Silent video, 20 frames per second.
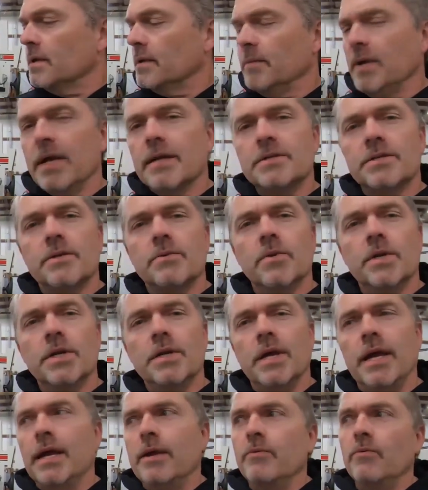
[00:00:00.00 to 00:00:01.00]
Let me ask you, what do
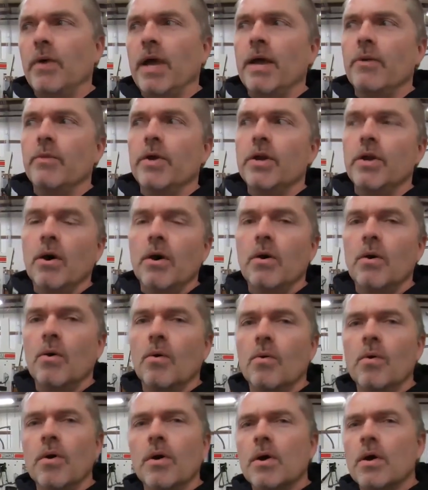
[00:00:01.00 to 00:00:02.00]
you, and, and we
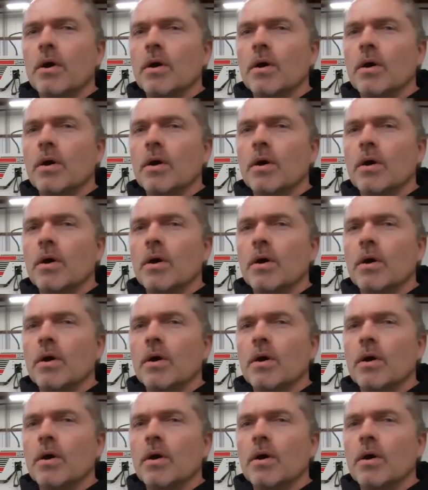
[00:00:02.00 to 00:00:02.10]
know